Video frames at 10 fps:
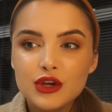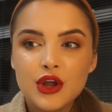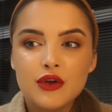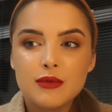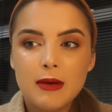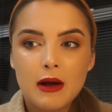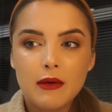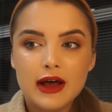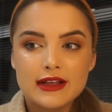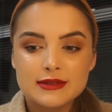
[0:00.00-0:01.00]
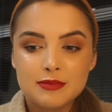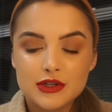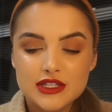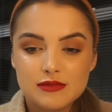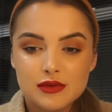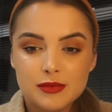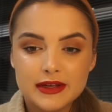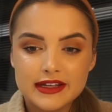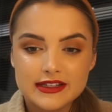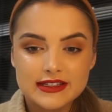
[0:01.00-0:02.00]
known about as possible,
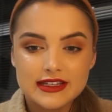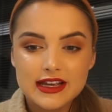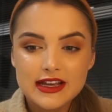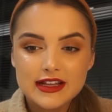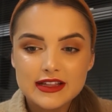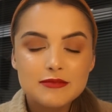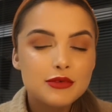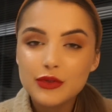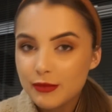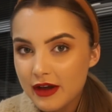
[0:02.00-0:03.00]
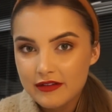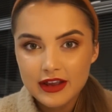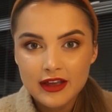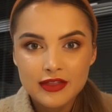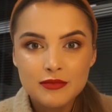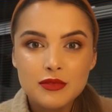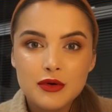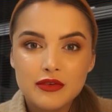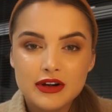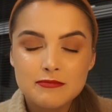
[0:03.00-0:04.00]
because the more the merrier, the
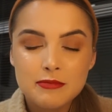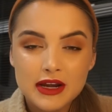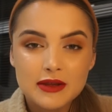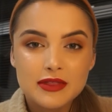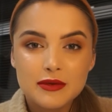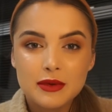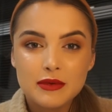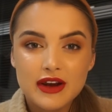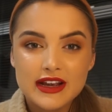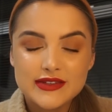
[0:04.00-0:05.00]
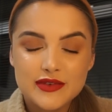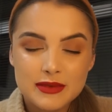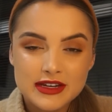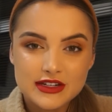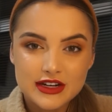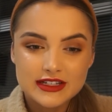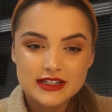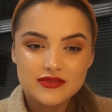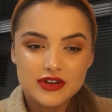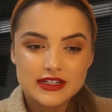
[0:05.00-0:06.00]
more money that we raise for
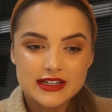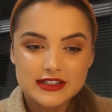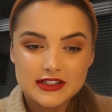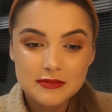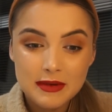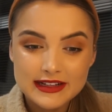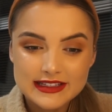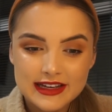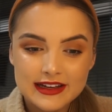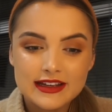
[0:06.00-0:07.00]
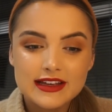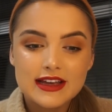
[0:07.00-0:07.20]
meningitis research, the better.